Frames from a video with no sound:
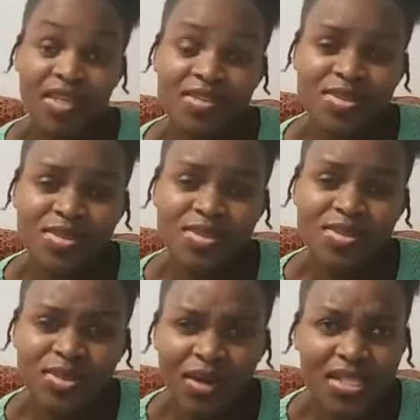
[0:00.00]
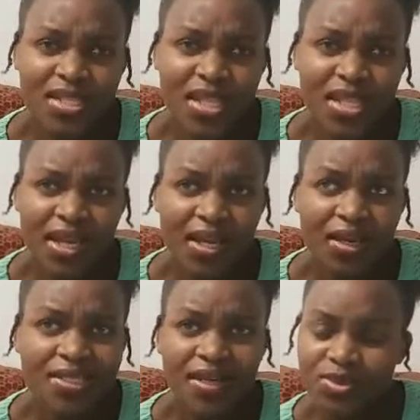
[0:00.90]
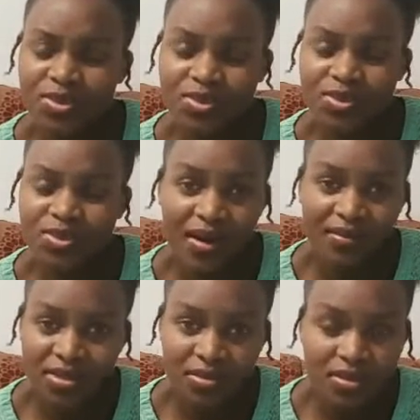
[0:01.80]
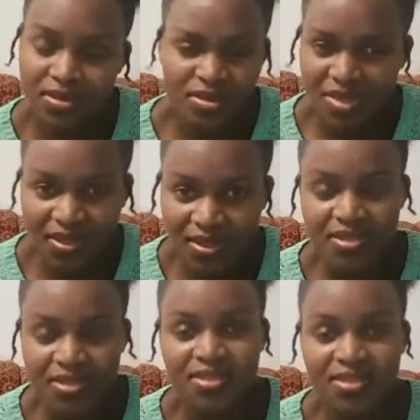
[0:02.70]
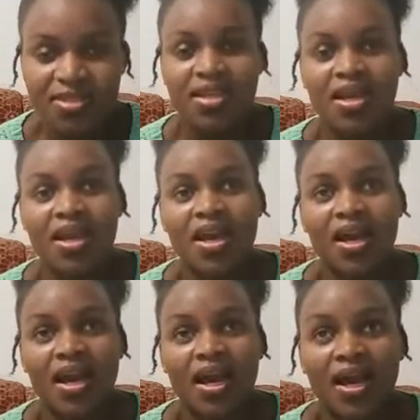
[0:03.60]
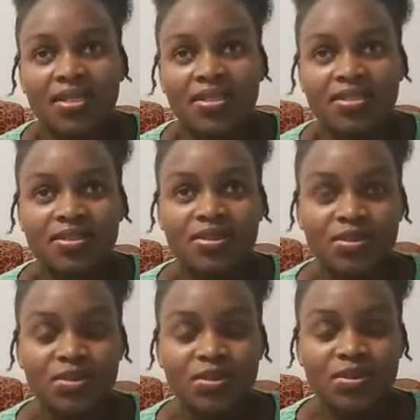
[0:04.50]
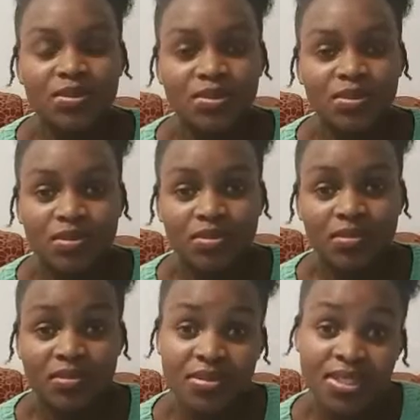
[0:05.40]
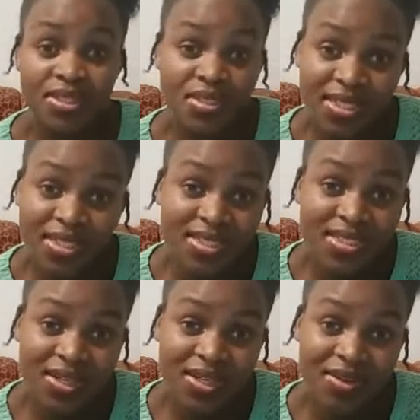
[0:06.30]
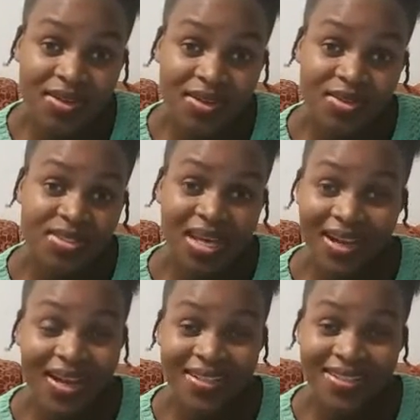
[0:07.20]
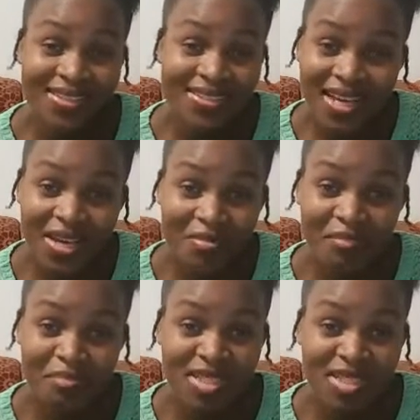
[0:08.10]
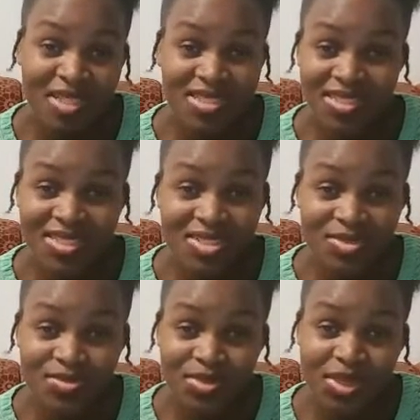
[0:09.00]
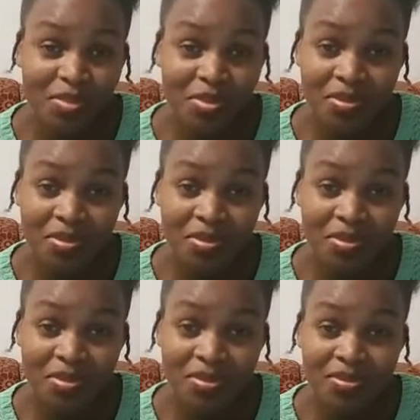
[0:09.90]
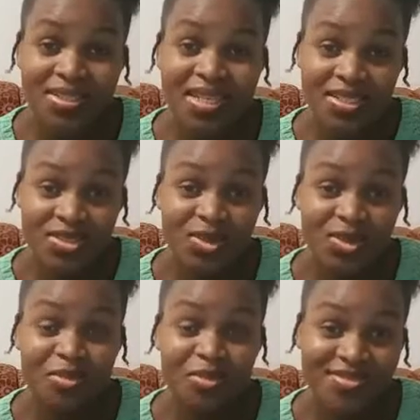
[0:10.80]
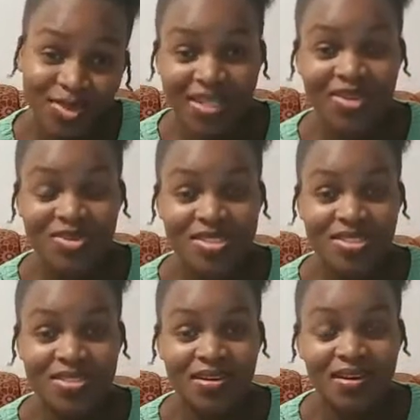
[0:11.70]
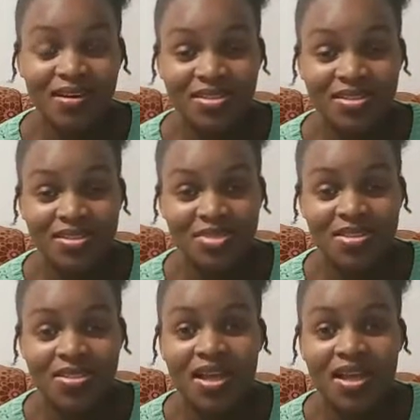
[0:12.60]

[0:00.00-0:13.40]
so that was like a day or two after, something like that. And so they checked it. At that time I messaged people. That's when persons really found out that I was in the hospital.